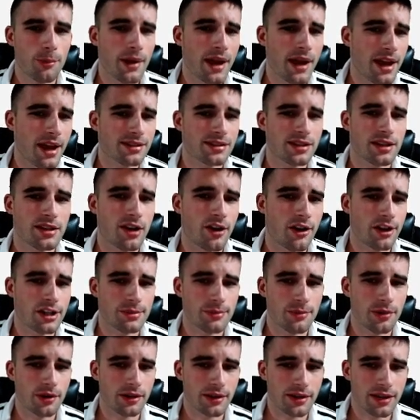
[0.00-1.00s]
passing yards
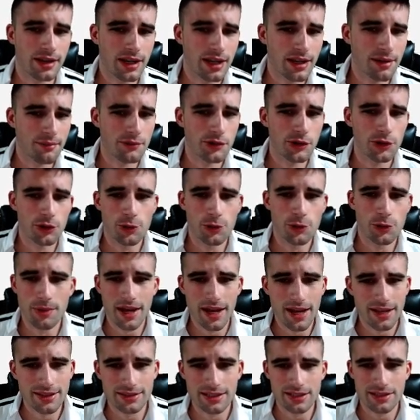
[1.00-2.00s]
per game, 2
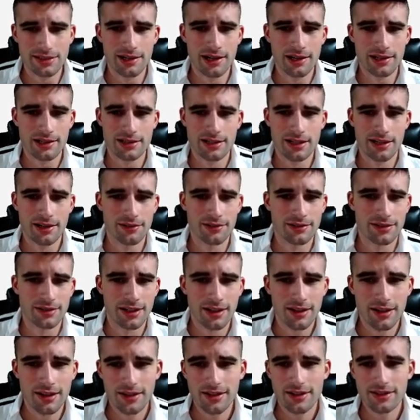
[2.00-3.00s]
passing touchdowns,
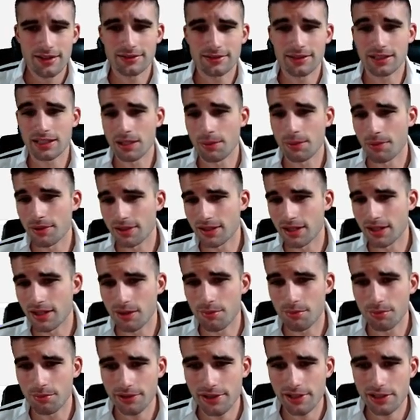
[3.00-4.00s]
60%
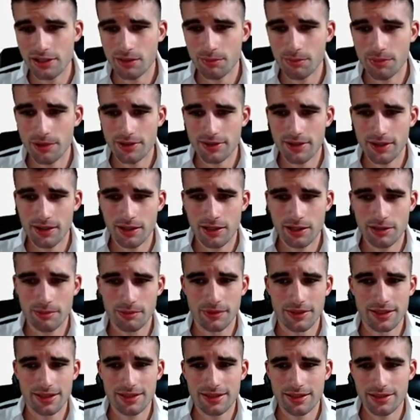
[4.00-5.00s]
completion percentage,
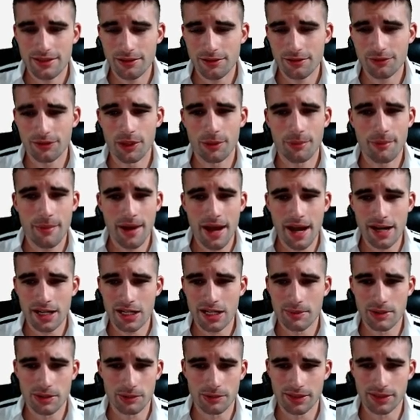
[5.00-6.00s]
but still the
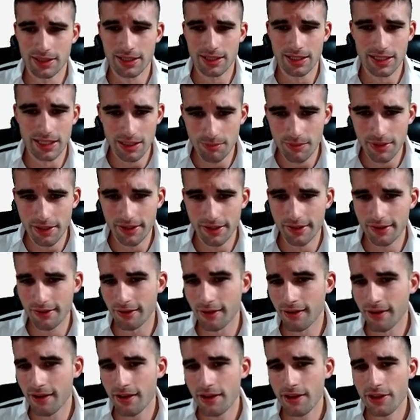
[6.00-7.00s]
matchup is what's going to get me
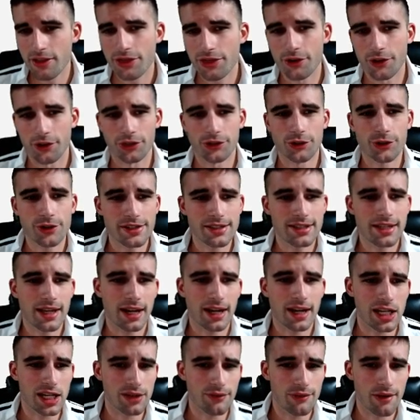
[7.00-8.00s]
here. They're
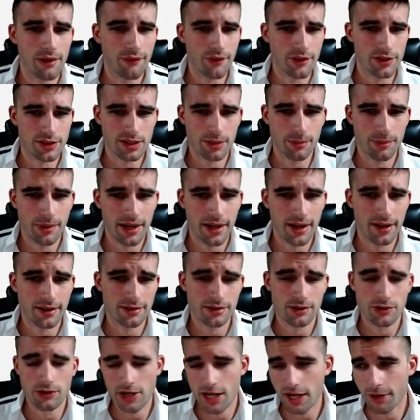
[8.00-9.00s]
32nd DVA versus the pass,
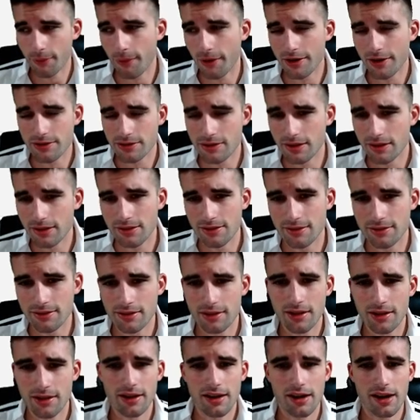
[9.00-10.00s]
the Jaguars, that is,
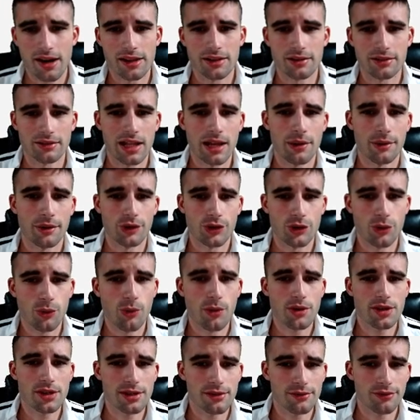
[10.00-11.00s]
and they're allowing
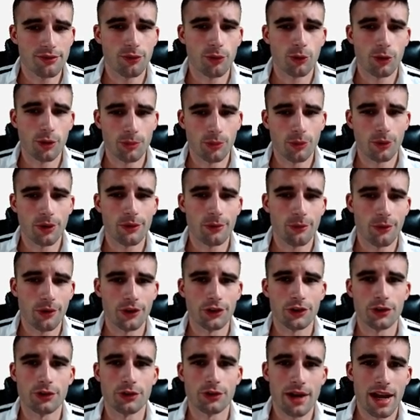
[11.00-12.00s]
24.1
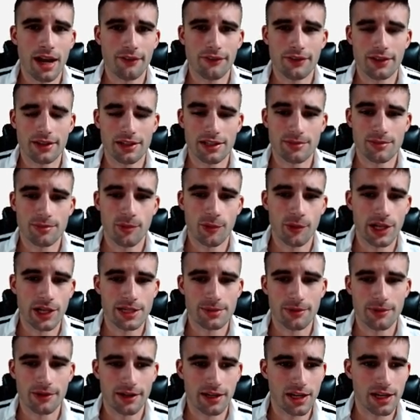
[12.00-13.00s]
DraftKings points
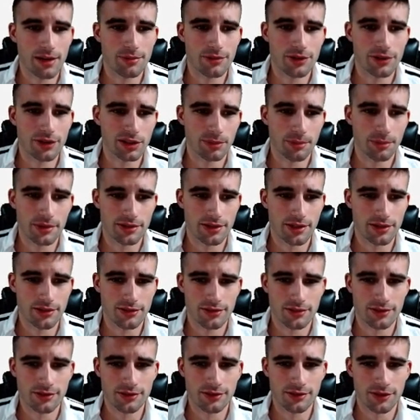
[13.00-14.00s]
per game to the
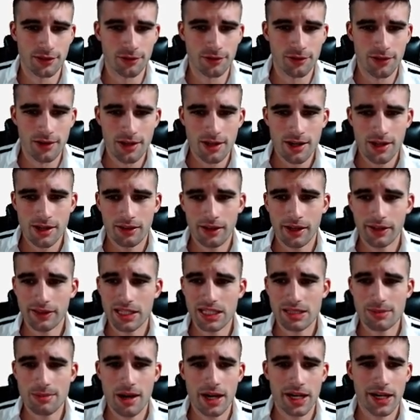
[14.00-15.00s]
position. So I like
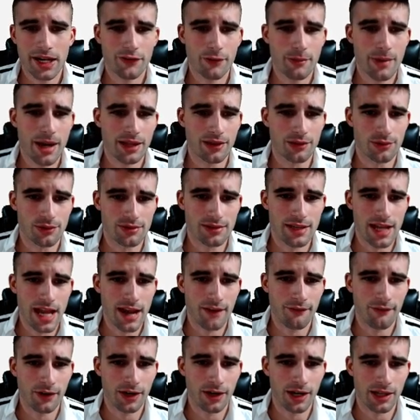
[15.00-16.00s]
the spot here for Matthew
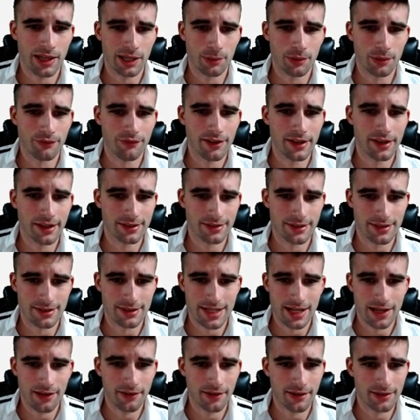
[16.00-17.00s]
Stafford. I like what Vegas is
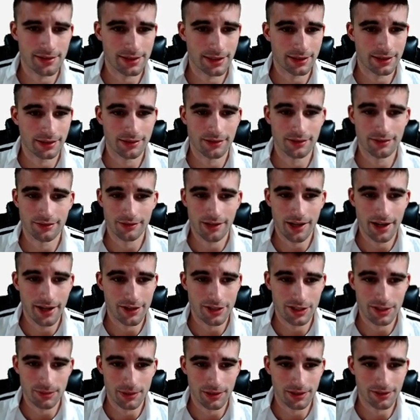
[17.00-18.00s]
telling us, that the
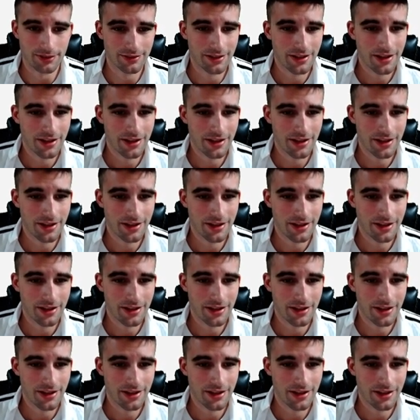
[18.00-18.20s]
Lions should be